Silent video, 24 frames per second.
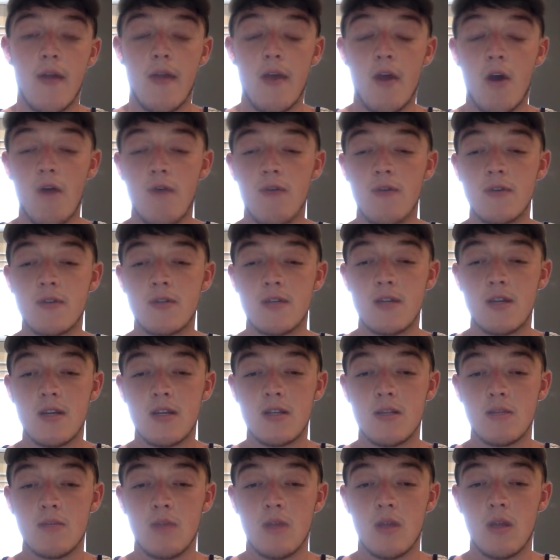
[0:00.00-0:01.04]
They often say
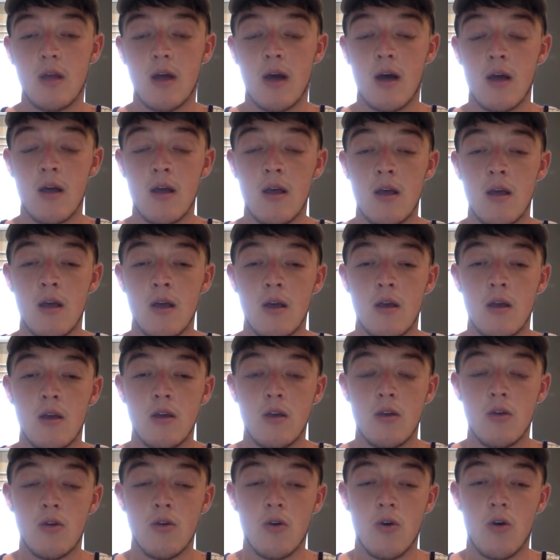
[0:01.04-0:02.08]
to me that,
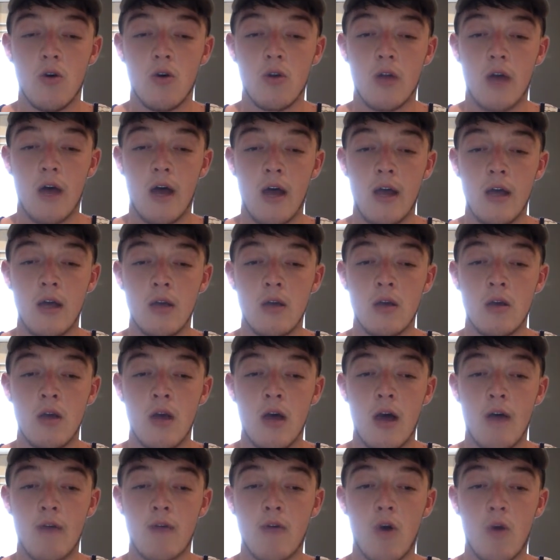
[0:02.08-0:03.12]
like
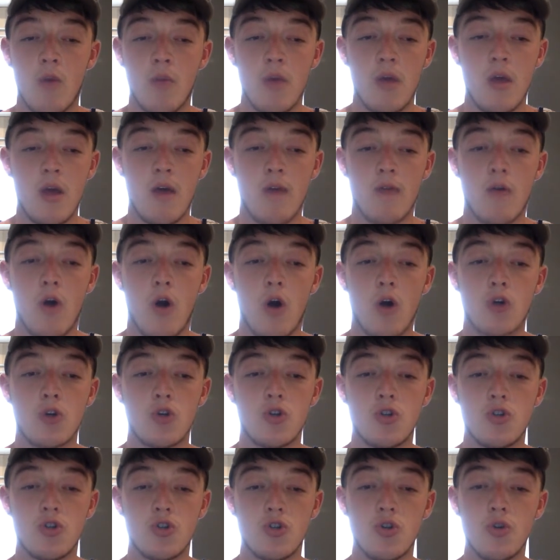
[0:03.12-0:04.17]
I've got a
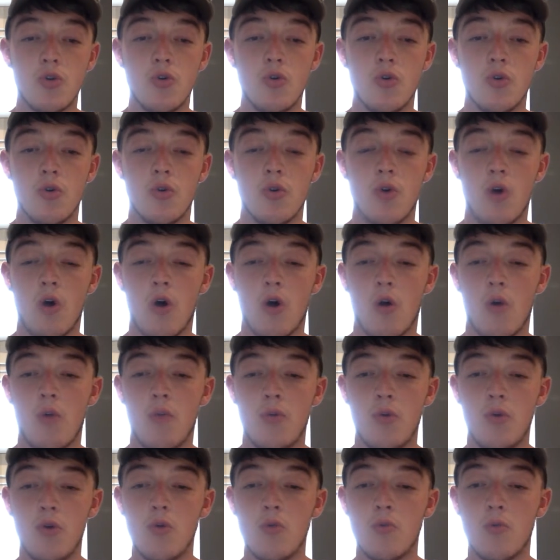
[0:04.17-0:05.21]
student or a
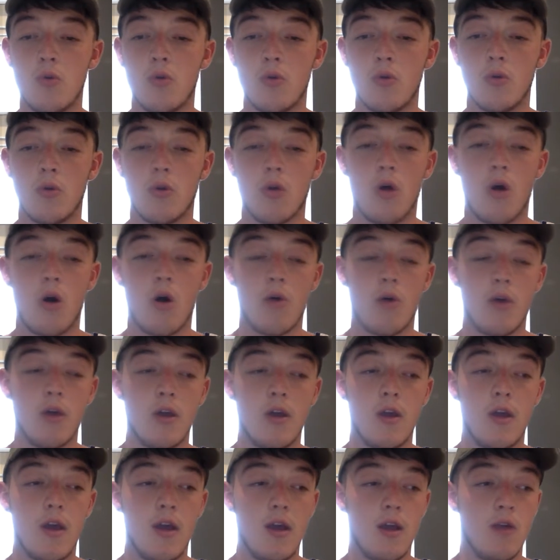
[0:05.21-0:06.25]
pupil or a
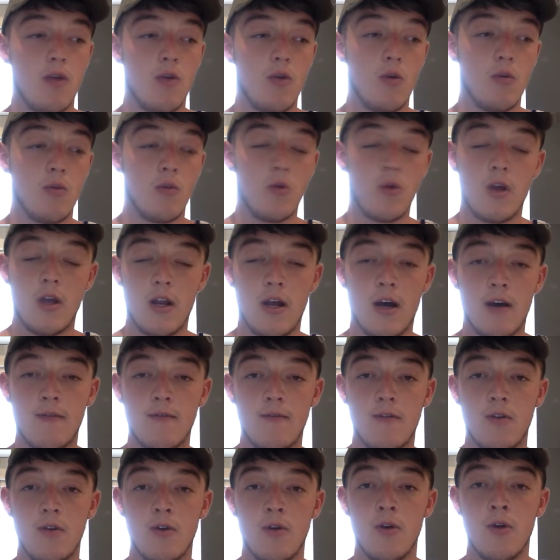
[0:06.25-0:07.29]
kid who I'm looking
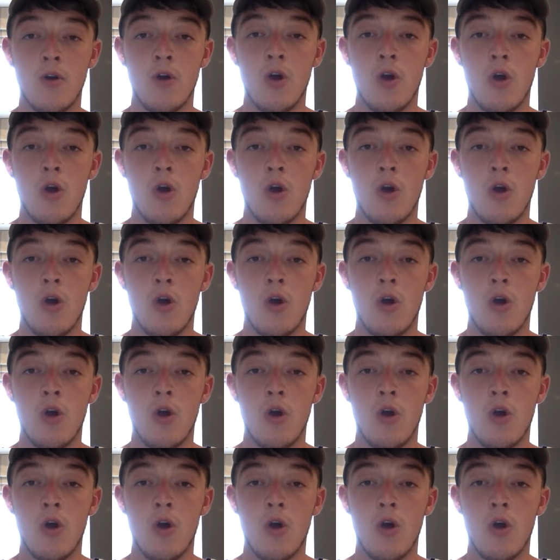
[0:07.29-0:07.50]
after